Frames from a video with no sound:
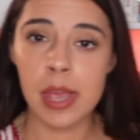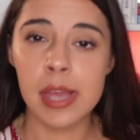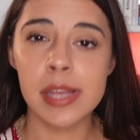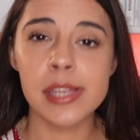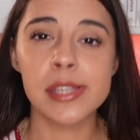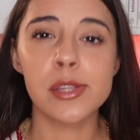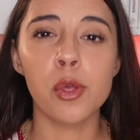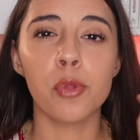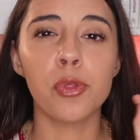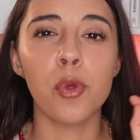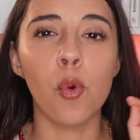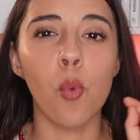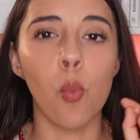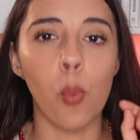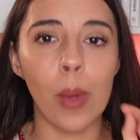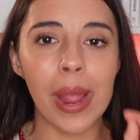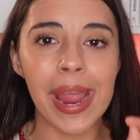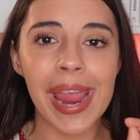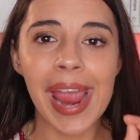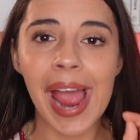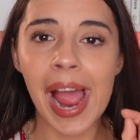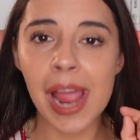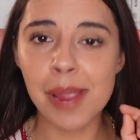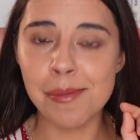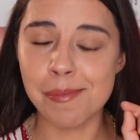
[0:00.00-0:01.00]
So the
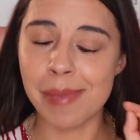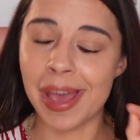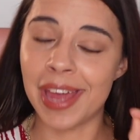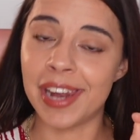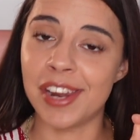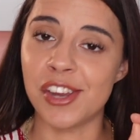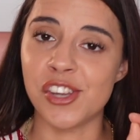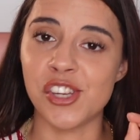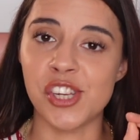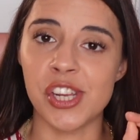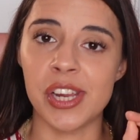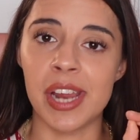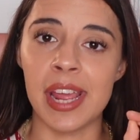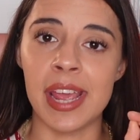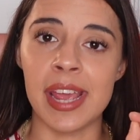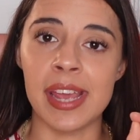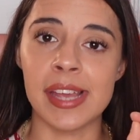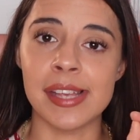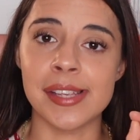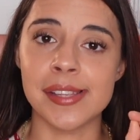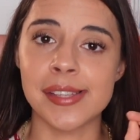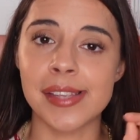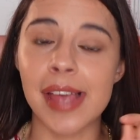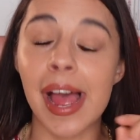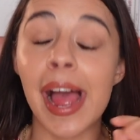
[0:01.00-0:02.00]
way I manage it
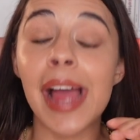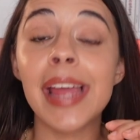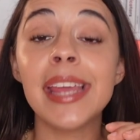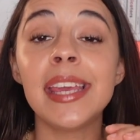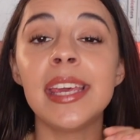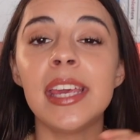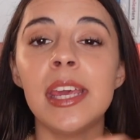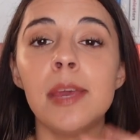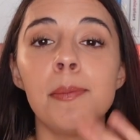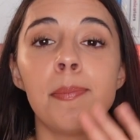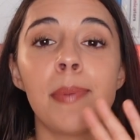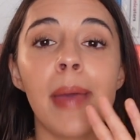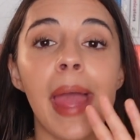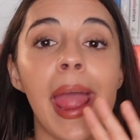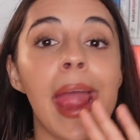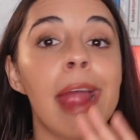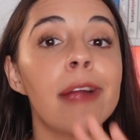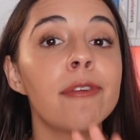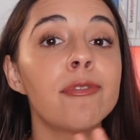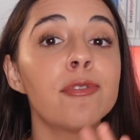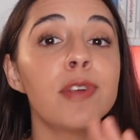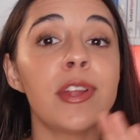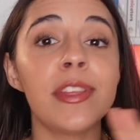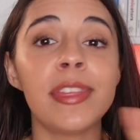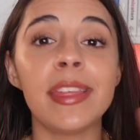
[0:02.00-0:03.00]
is I keep
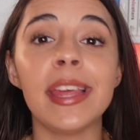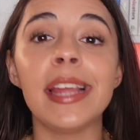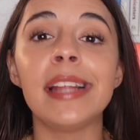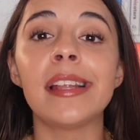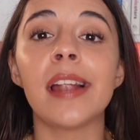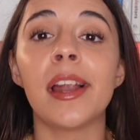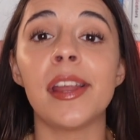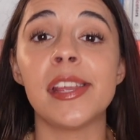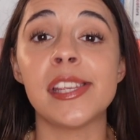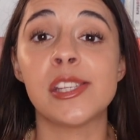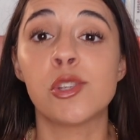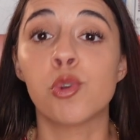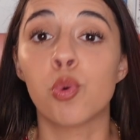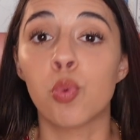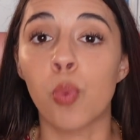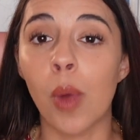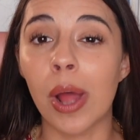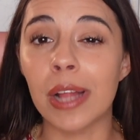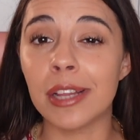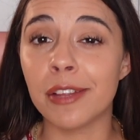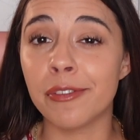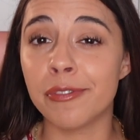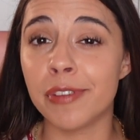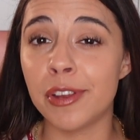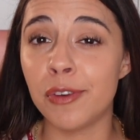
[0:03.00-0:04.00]
everything that is
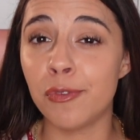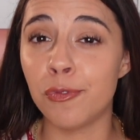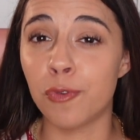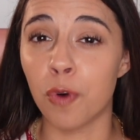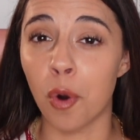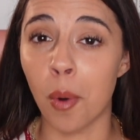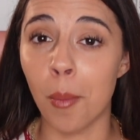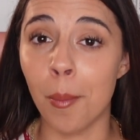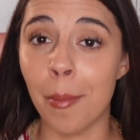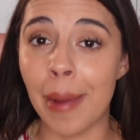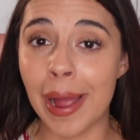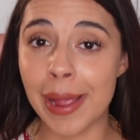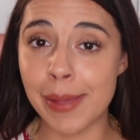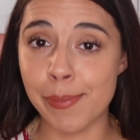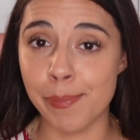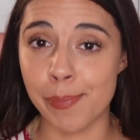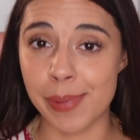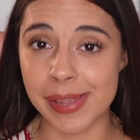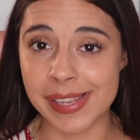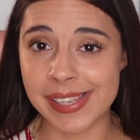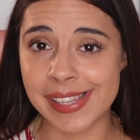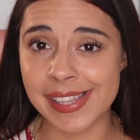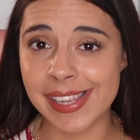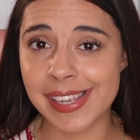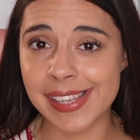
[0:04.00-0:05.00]
relevant for my
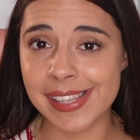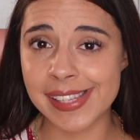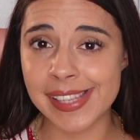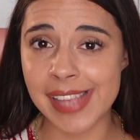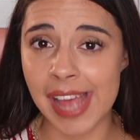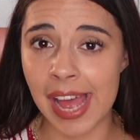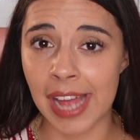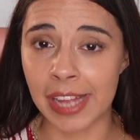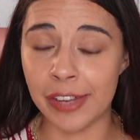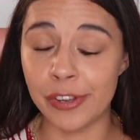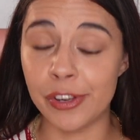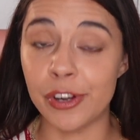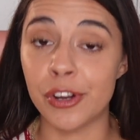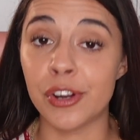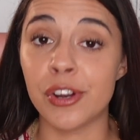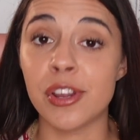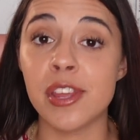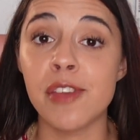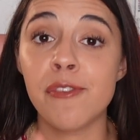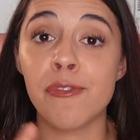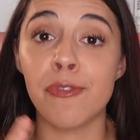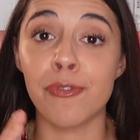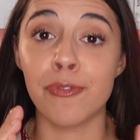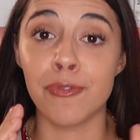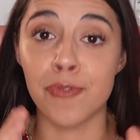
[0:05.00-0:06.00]
business under
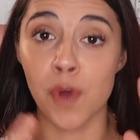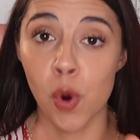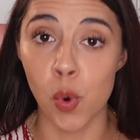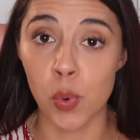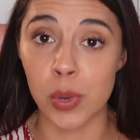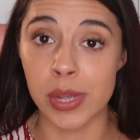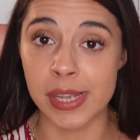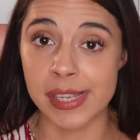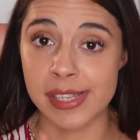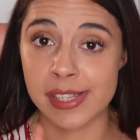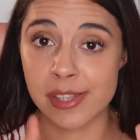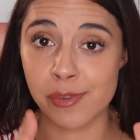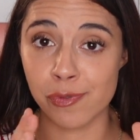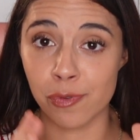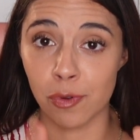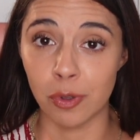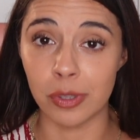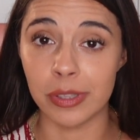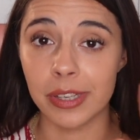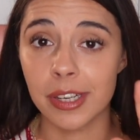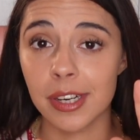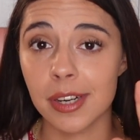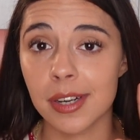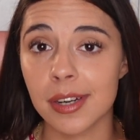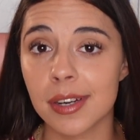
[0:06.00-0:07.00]
the Focused
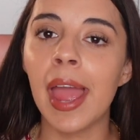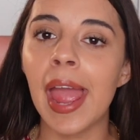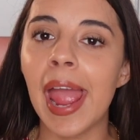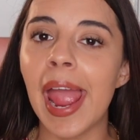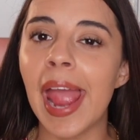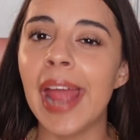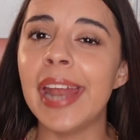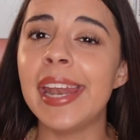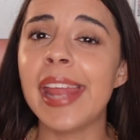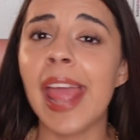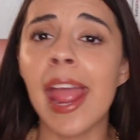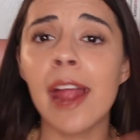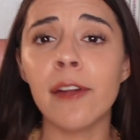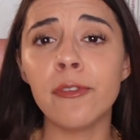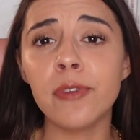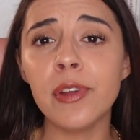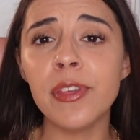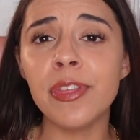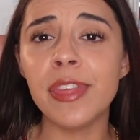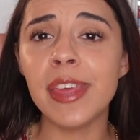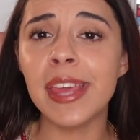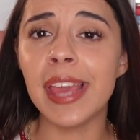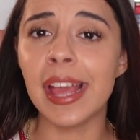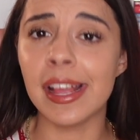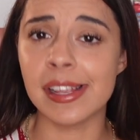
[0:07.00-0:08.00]
folder, and
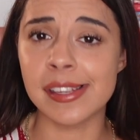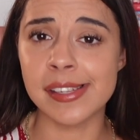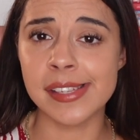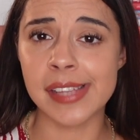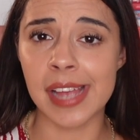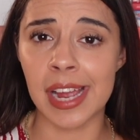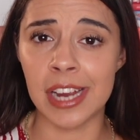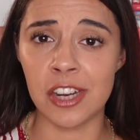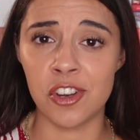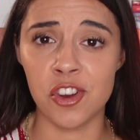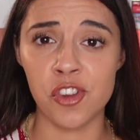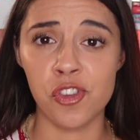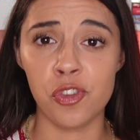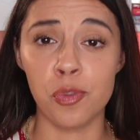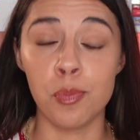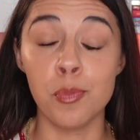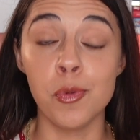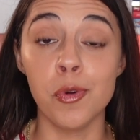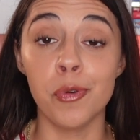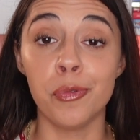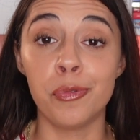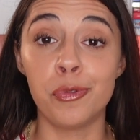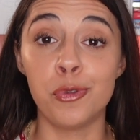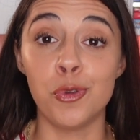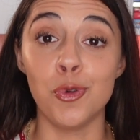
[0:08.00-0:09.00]
everything else I just
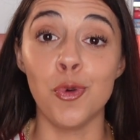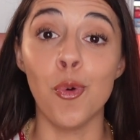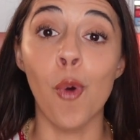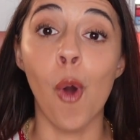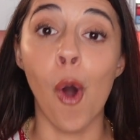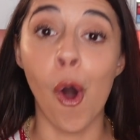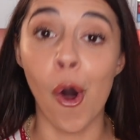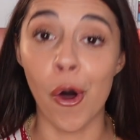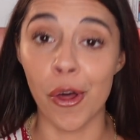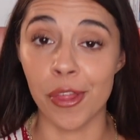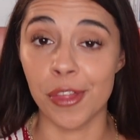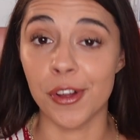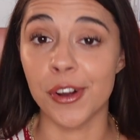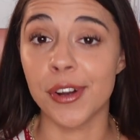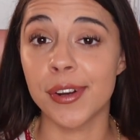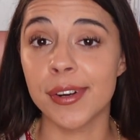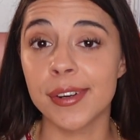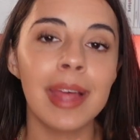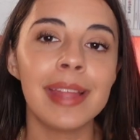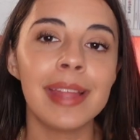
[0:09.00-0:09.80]
move to Other.